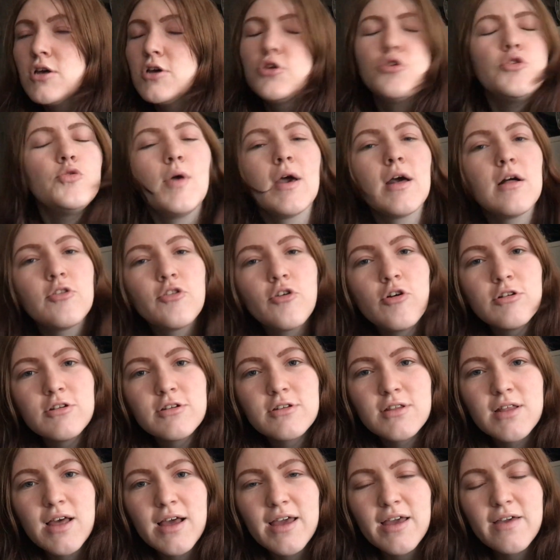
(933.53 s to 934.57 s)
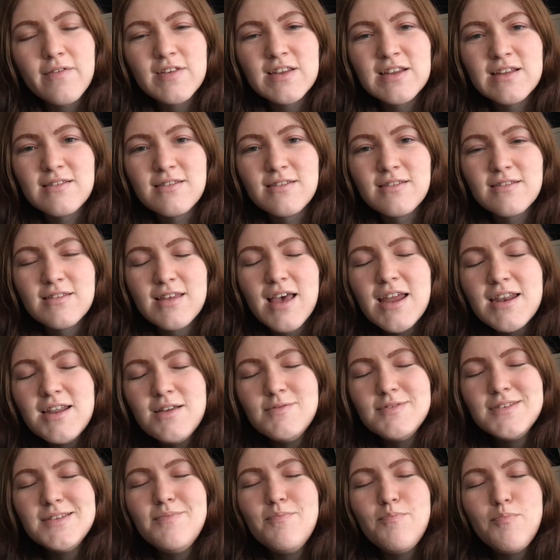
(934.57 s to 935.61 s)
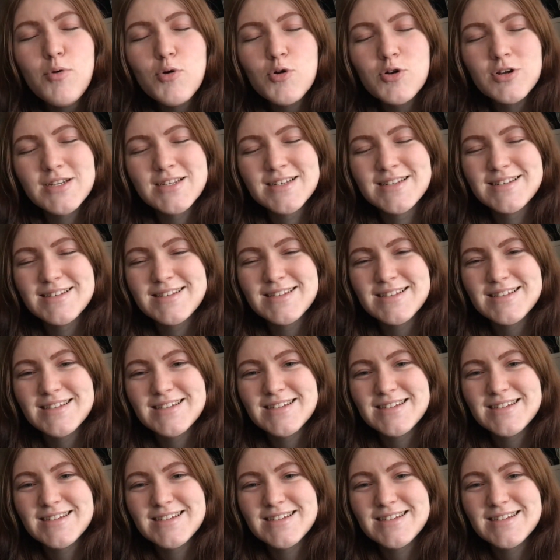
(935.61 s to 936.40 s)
You held on to that evidence, and it was important